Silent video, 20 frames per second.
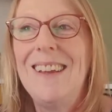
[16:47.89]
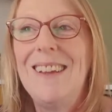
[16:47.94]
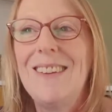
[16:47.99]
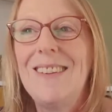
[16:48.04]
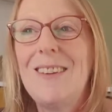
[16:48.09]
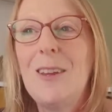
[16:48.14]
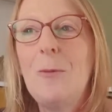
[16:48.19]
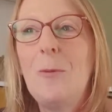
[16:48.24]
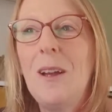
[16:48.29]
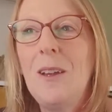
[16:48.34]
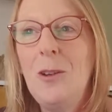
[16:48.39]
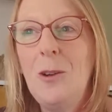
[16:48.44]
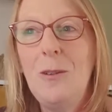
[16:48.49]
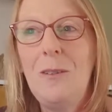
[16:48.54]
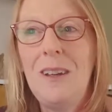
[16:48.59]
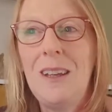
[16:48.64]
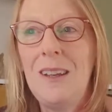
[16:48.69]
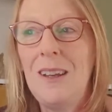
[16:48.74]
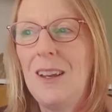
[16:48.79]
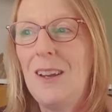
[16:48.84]
So when you're
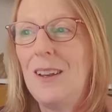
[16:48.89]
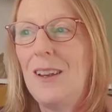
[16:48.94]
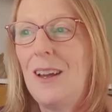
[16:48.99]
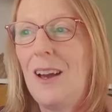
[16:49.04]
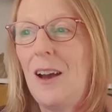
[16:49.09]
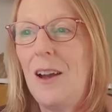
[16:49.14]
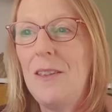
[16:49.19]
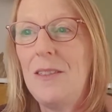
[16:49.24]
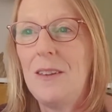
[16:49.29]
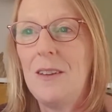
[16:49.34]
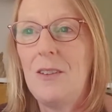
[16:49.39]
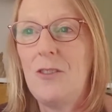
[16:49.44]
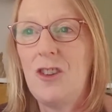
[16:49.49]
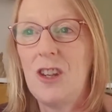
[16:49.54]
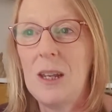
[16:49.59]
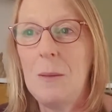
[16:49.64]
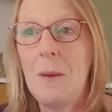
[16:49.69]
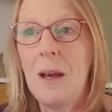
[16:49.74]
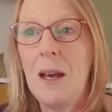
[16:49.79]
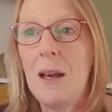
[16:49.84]
in either
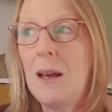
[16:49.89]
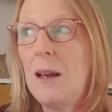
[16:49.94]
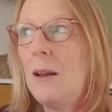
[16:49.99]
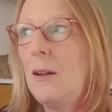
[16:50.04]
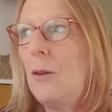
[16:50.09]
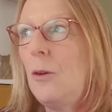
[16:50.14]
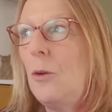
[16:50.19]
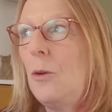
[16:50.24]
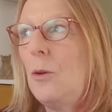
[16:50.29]
Gmail